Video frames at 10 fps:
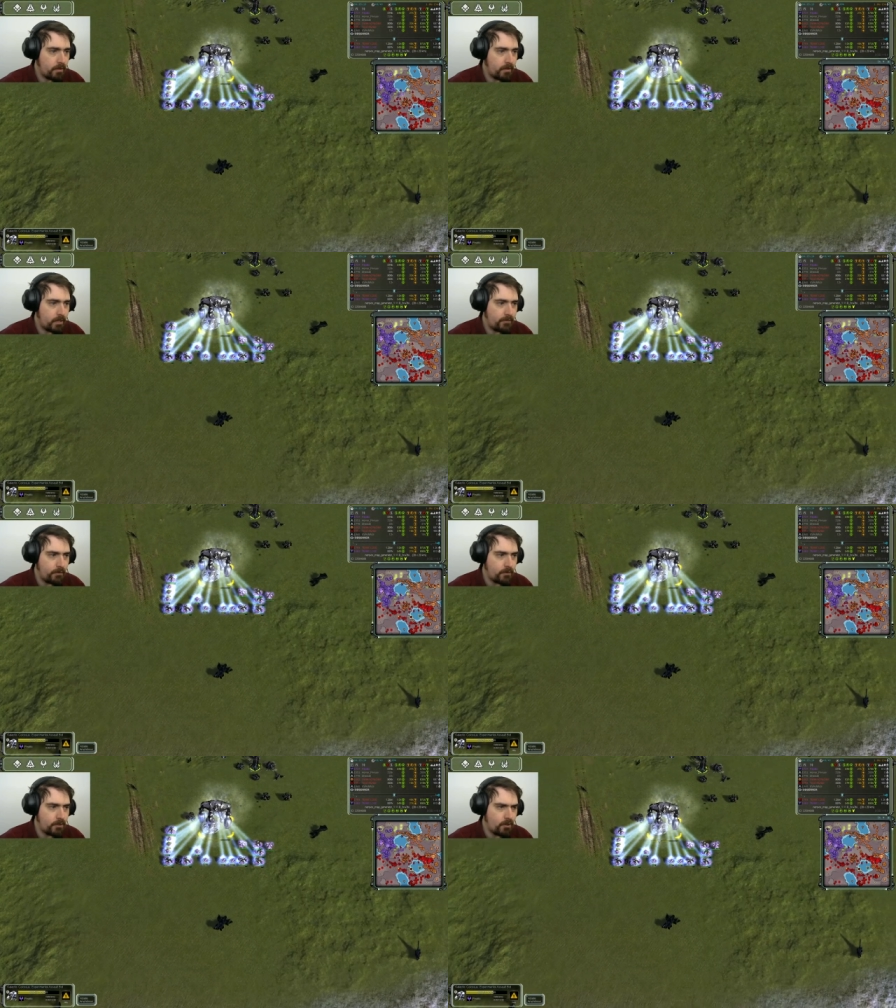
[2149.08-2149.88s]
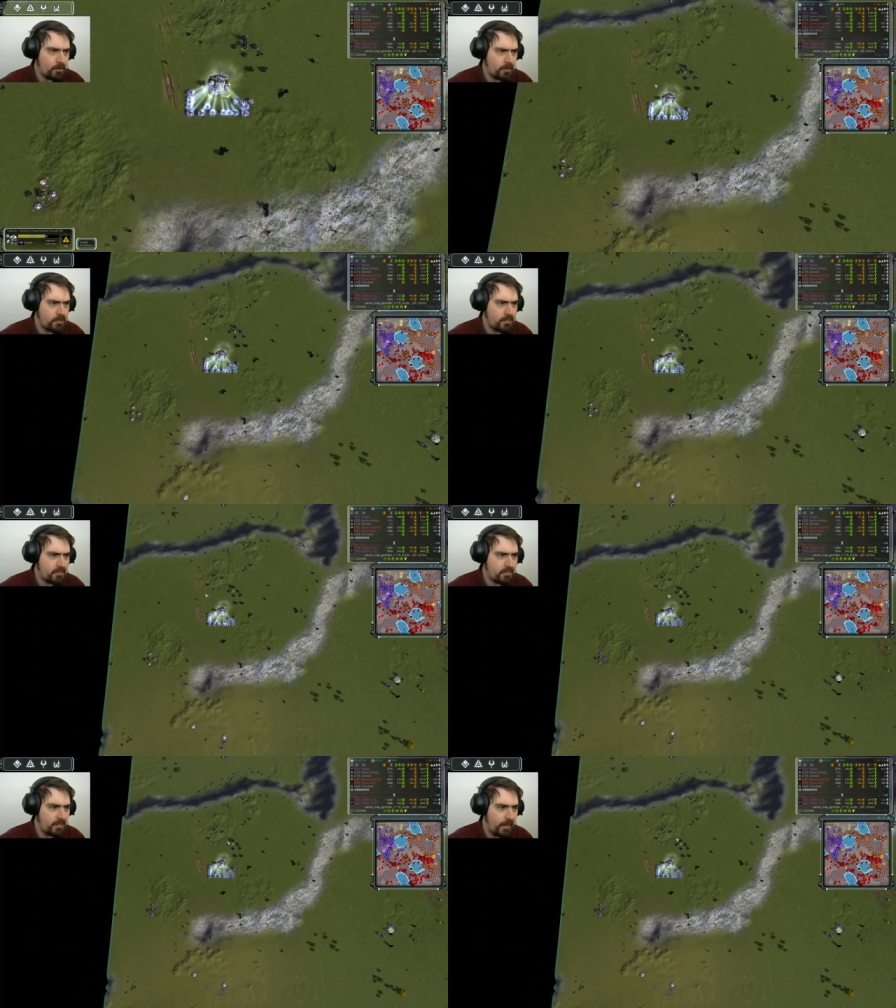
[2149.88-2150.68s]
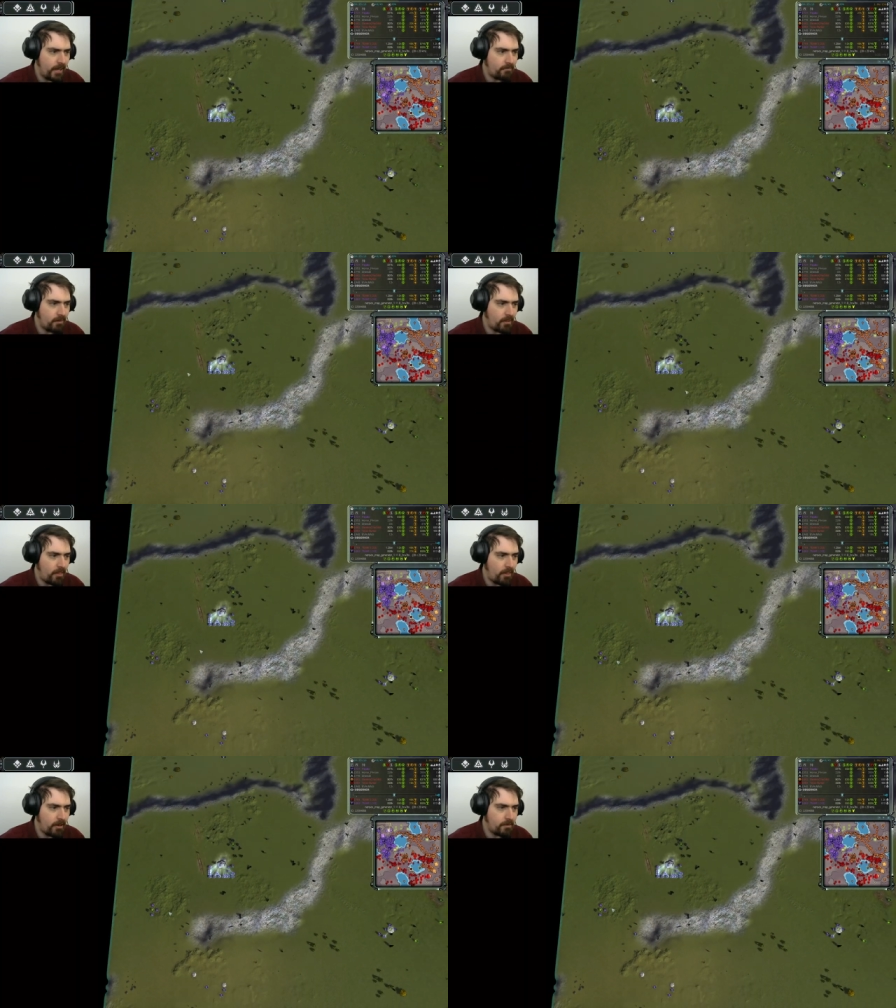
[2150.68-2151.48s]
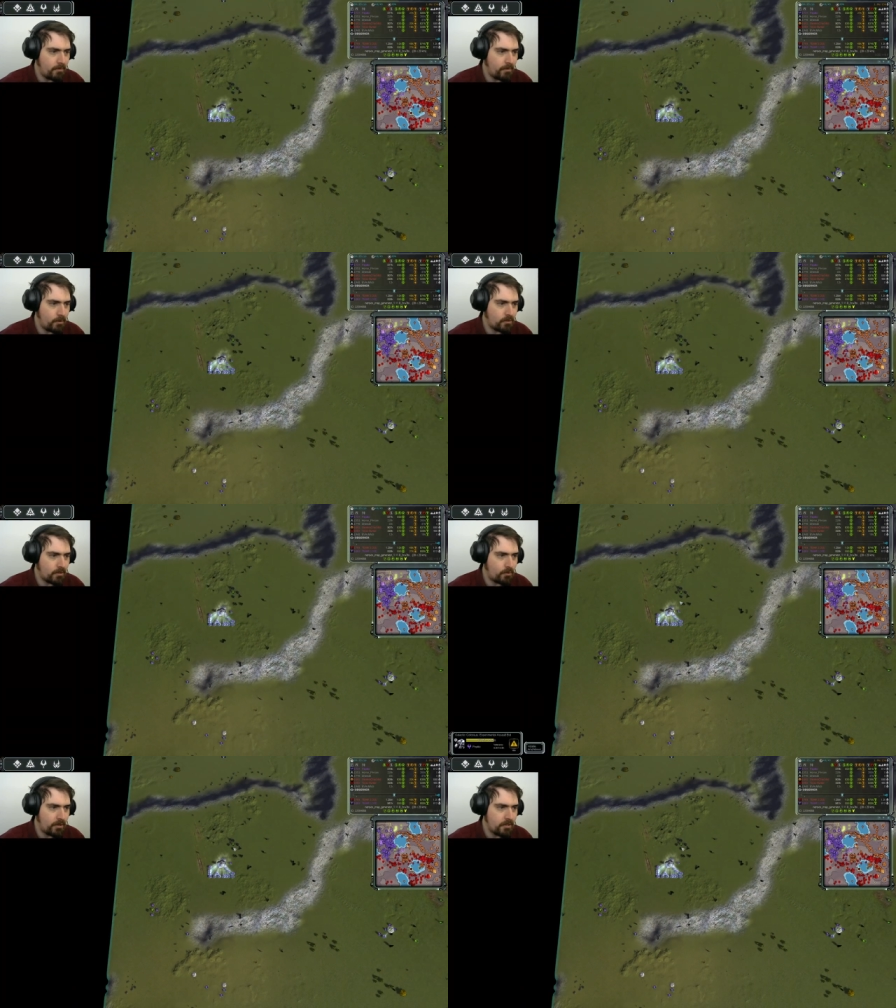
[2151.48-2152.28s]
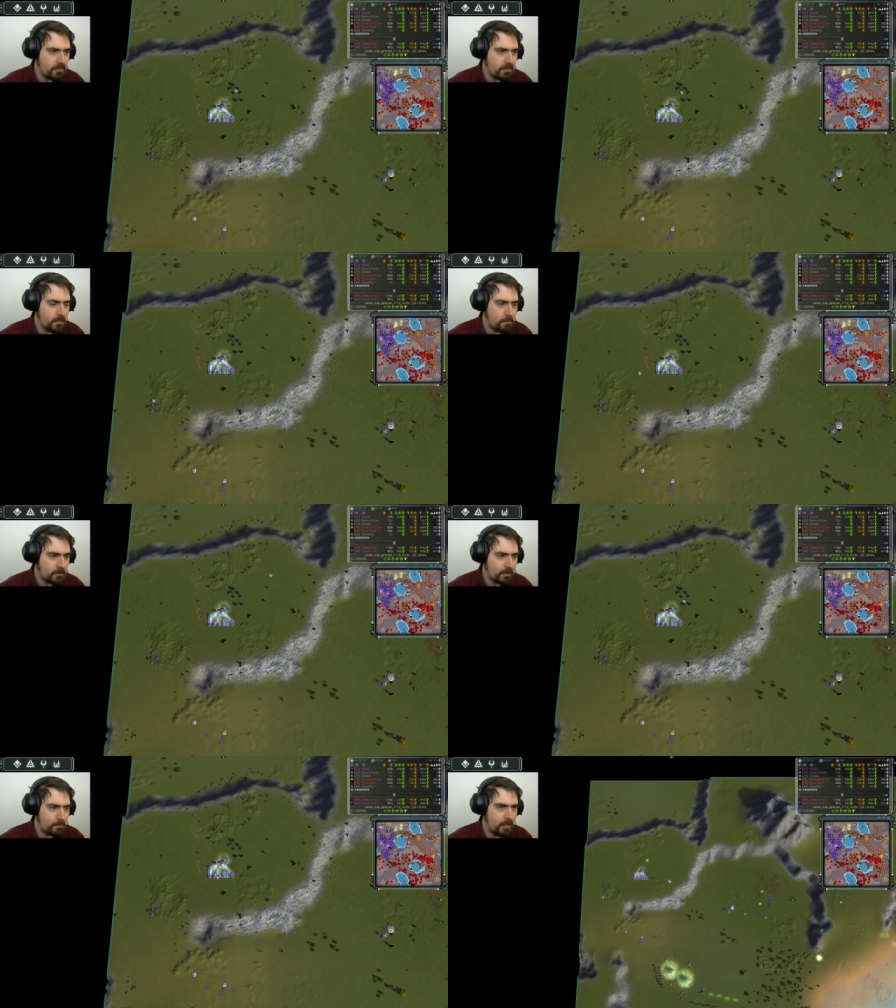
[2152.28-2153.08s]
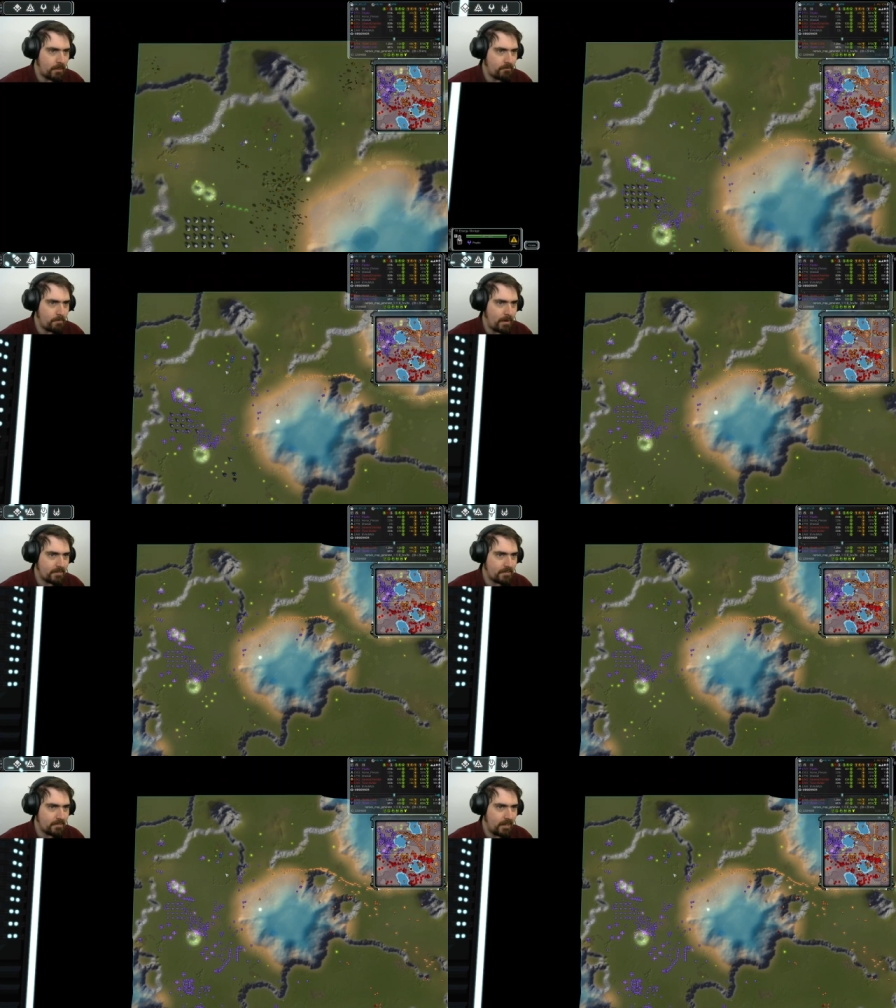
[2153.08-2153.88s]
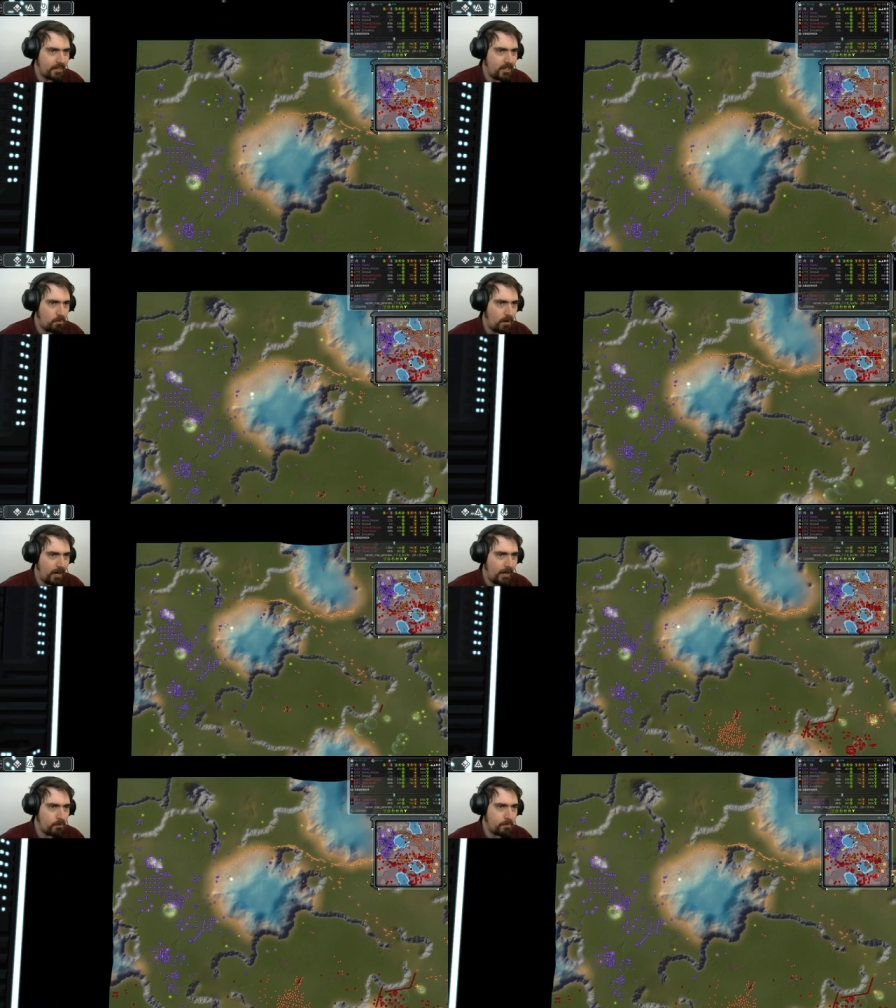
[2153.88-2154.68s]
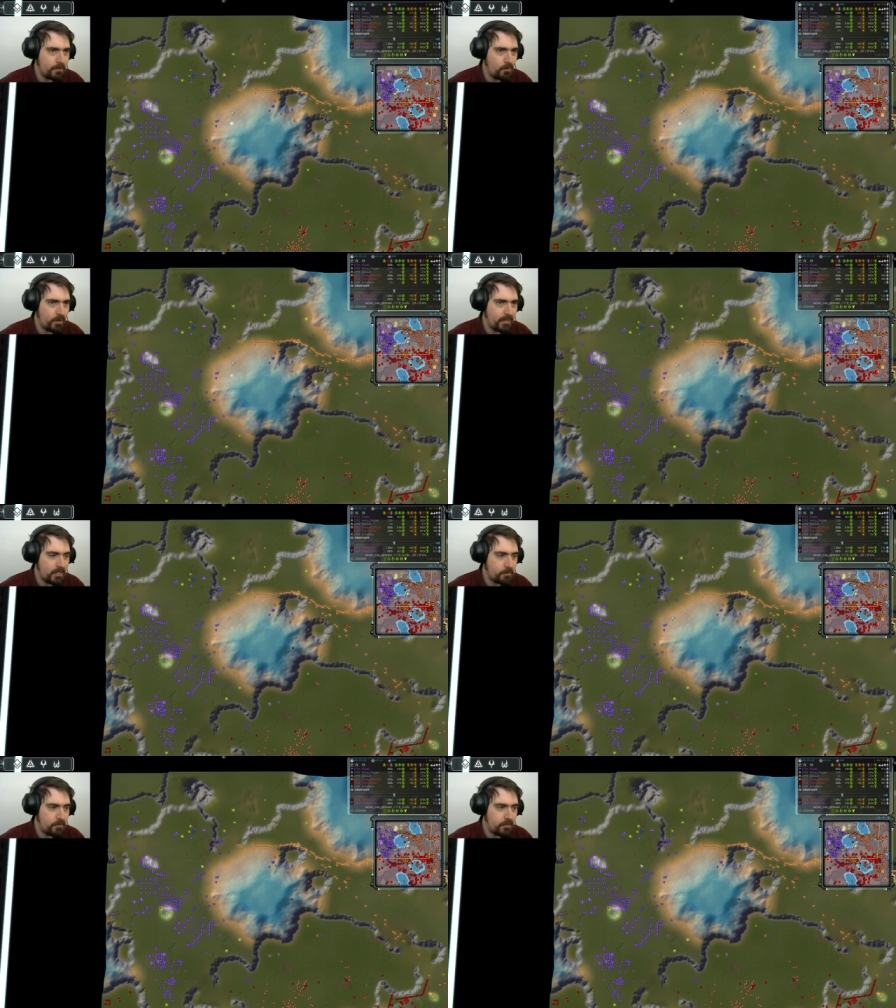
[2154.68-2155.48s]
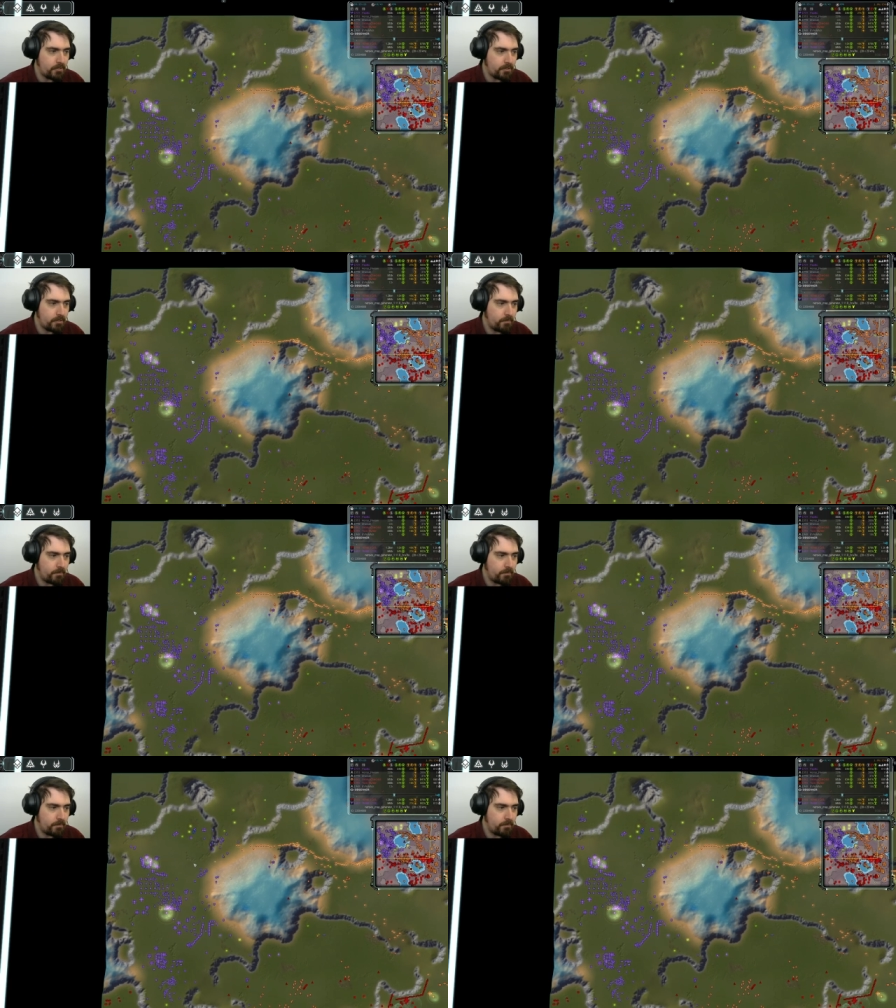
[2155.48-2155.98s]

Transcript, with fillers: He's focusing on another GC here rather than using those engineers to push up T3 mexes. I know what I would be doing in his position.